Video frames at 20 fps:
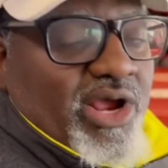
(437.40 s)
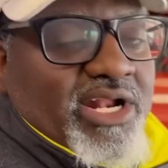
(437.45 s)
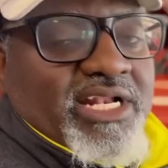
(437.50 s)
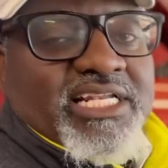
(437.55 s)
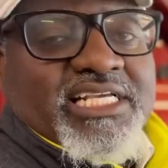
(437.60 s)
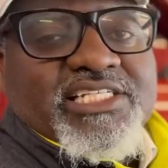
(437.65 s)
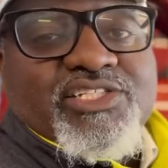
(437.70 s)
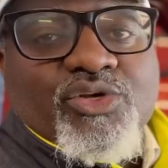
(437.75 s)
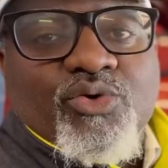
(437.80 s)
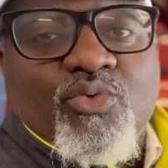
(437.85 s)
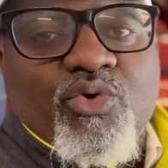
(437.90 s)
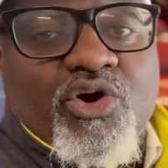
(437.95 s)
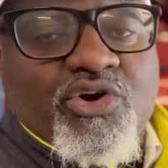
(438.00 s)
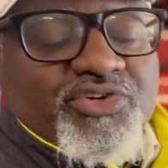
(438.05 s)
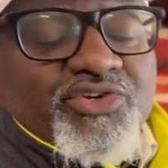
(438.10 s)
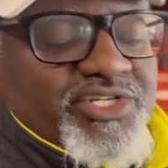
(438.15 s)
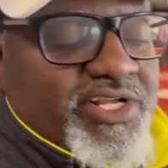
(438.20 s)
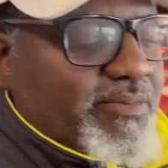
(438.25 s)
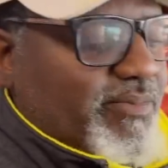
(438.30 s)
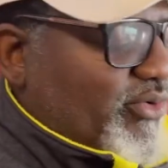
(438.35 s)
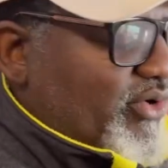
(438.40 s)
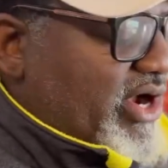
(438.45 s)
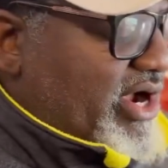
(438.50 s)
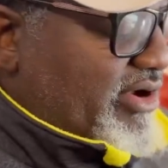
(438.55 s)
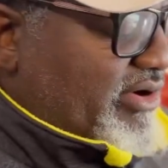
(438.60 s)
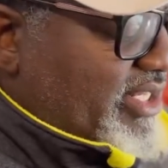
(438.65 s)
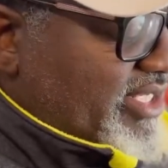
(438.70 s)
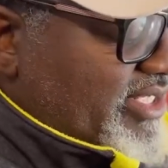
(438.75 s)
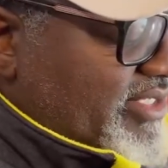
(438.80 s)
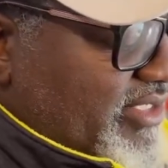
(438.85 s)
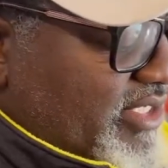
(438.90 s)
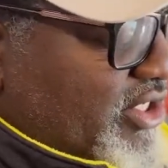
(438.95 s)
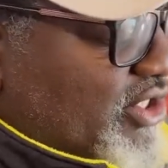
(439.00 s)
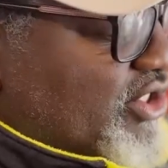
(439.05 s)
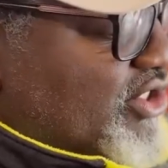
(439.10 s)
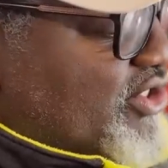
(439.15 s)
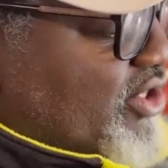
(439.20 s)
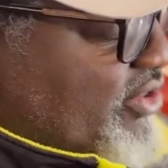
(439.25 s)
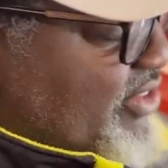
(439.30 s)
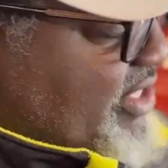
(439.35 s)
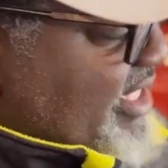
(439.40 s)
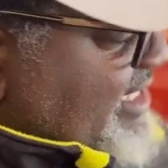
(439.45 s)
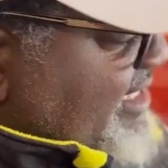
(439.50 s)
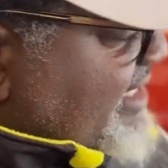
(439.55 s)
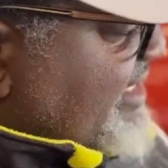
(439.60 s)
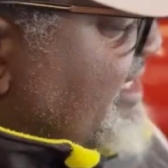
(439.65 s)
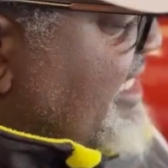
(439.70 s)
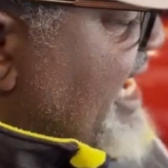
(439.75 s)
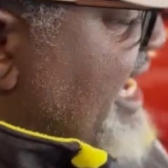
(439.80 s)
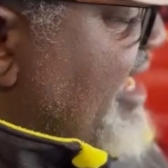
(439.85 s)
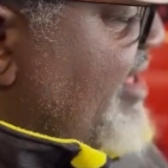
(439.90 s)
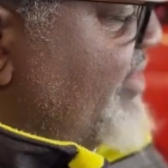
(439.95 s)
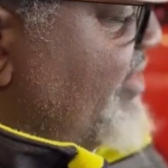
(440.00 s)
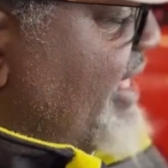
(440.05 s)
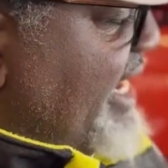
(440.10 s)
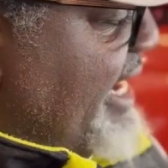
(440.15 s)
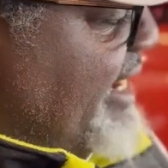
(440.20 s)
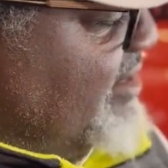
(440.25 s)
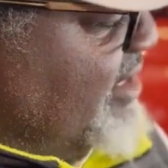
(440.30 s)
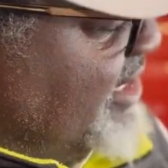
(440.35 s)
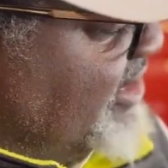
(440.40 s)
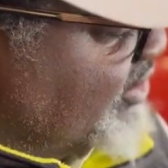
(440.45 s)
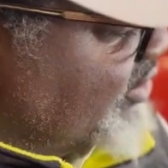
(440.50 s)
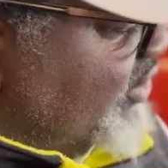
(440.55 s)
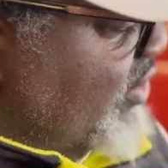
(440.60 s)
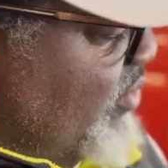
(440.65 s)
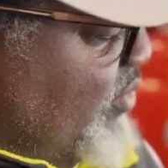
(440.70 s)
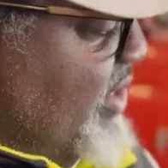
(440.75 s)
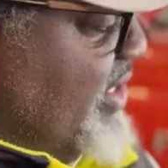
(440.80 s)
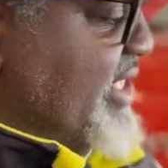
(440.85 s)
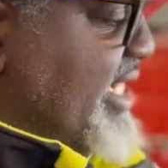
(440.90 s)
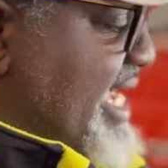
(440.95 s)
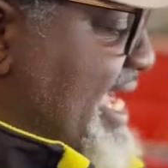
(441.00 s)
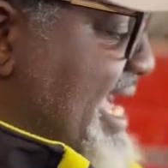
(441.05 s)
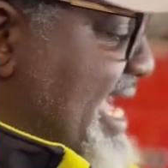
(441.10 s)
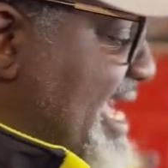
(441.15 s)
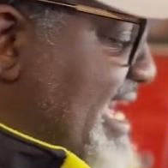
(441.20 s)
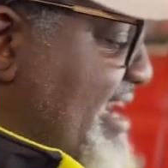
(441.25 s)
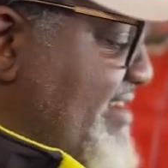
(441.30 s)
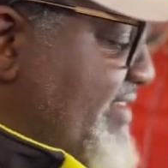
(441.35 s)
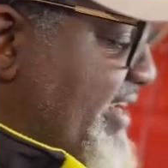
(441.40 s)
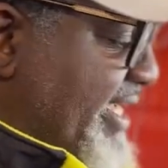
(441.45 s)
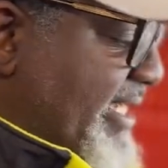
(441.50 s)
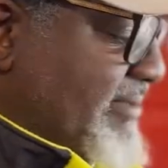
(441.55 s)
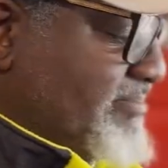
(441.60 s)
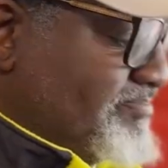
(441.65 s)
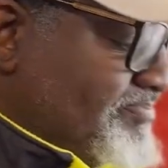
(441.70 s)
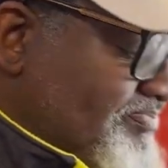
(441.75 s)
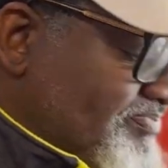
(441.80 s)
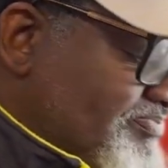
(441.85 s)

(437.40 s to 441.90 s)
at least it worked temporarily. So this is down there. And so what you have here,